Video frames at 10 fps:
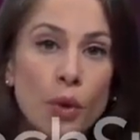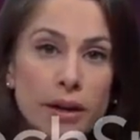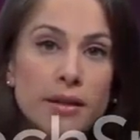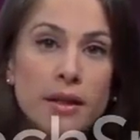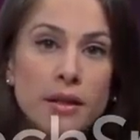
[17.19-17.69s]

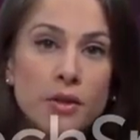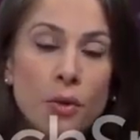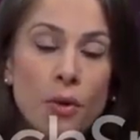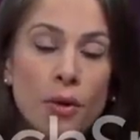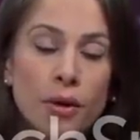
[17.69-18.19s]
racist
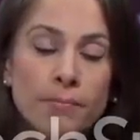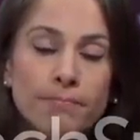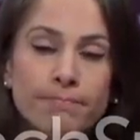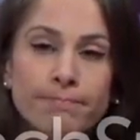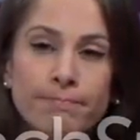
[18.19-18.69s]
or
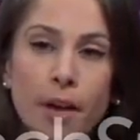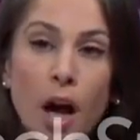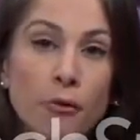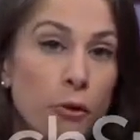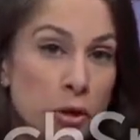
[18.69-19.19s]

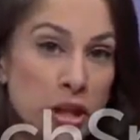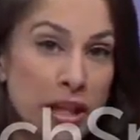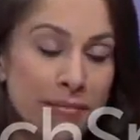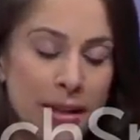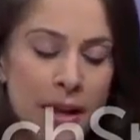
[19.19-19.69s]
unfortunate?